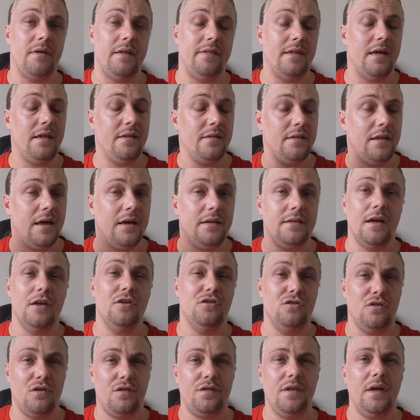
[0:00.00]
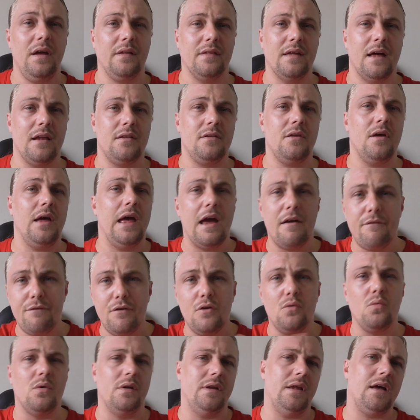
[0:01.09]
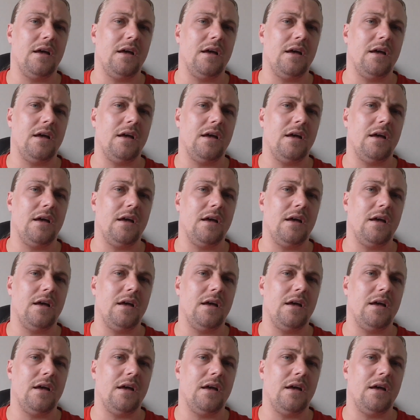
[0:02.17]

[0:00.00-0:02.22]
and then they tend to think that everyone